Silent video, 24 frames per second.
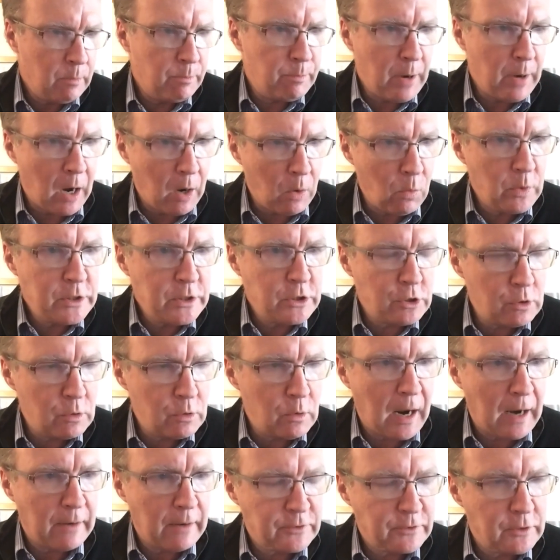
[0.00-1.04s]
But we do
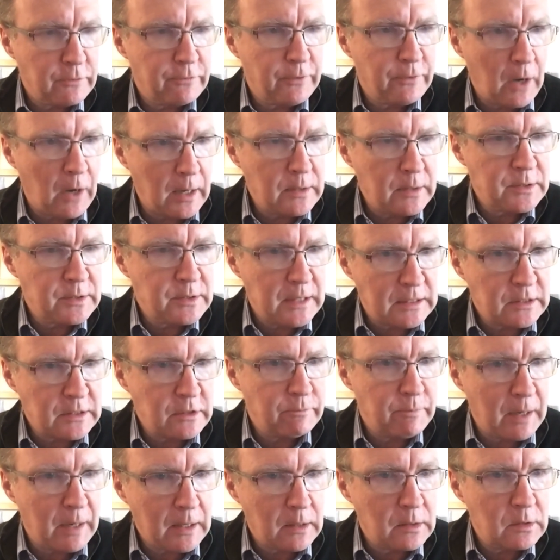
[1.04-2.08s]
have to find a set
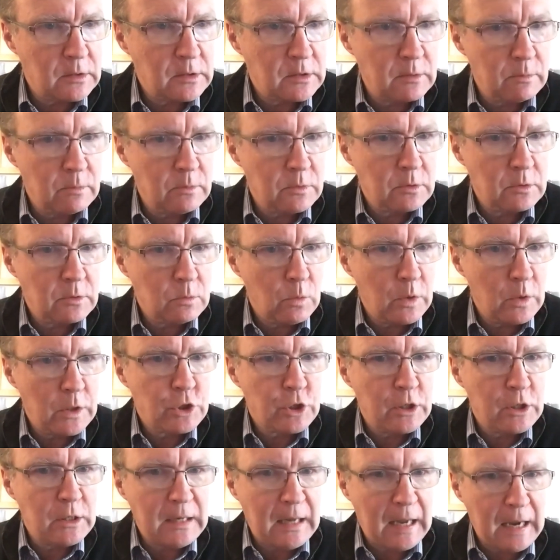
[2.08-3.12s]
of mechanisms
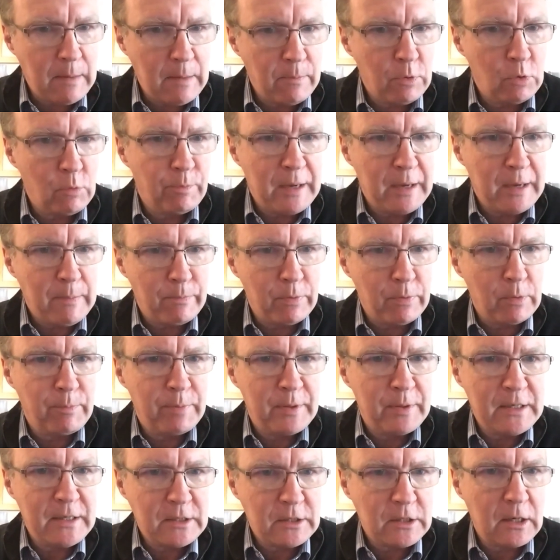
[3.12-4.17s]
which enable people
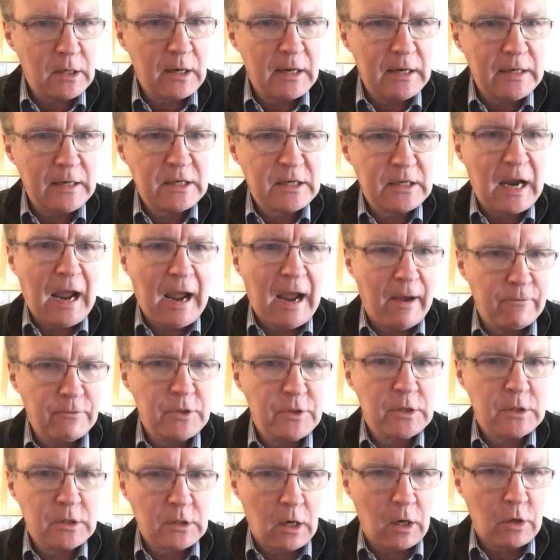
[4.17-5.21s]
politically to have
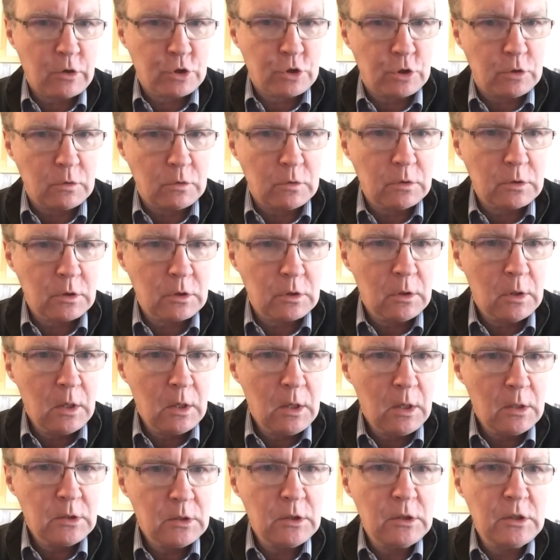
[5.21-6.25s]
discussions,
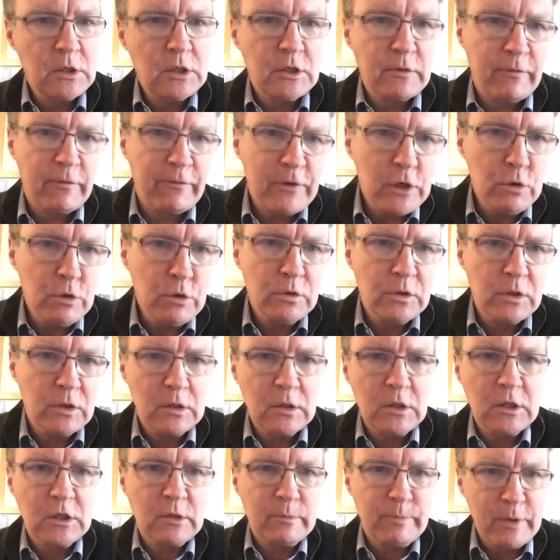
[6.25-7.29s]
to diffuse the
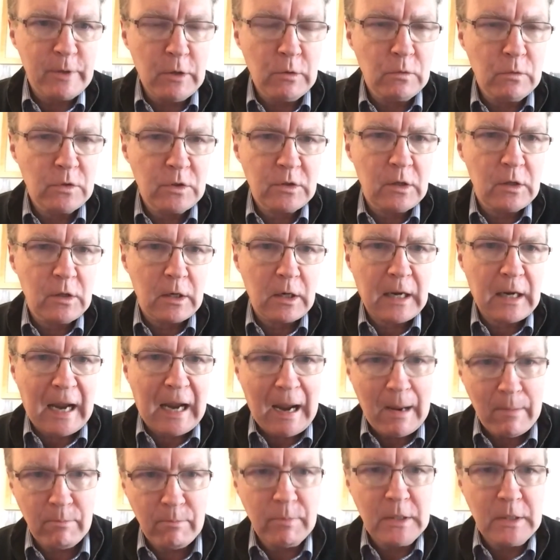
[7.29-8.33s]
disputes that
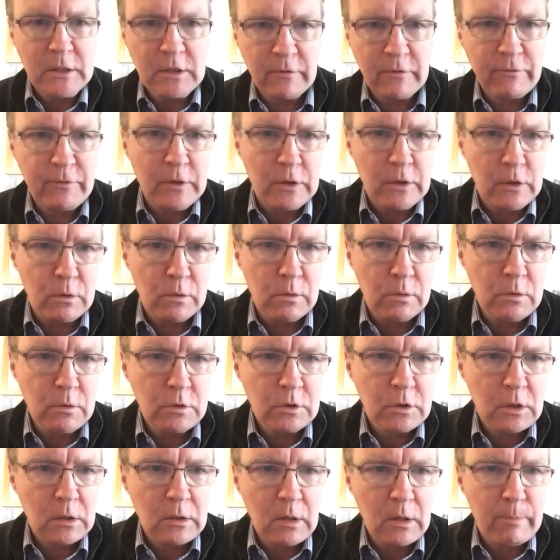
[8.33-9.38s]
can be
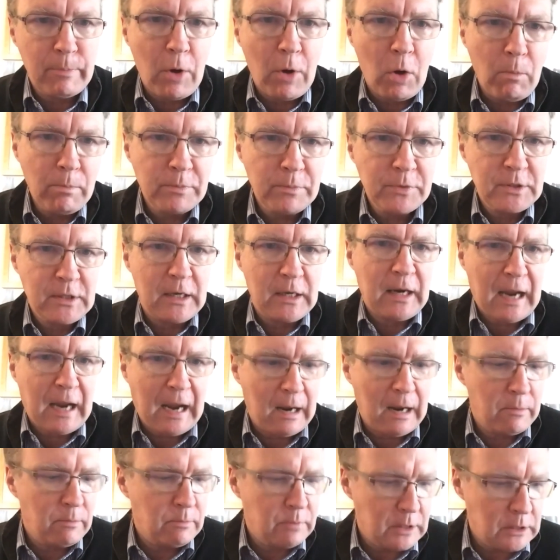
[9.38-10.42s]
diffused and the bombs that
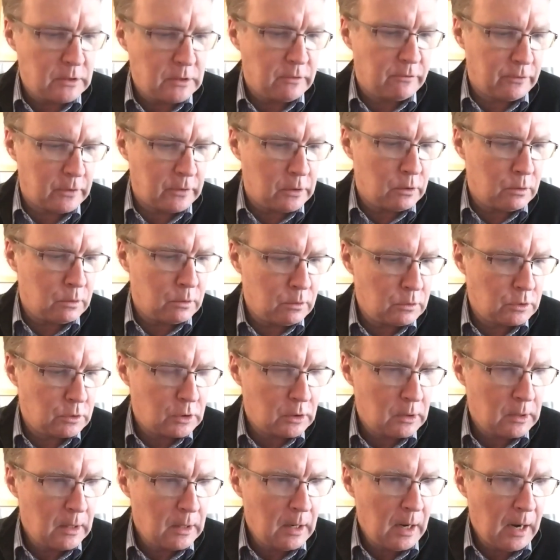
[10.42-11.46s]
can be diffused,
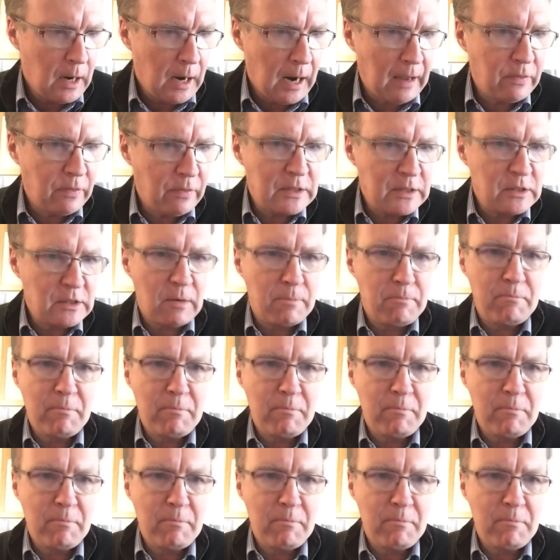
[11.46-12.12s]
and then to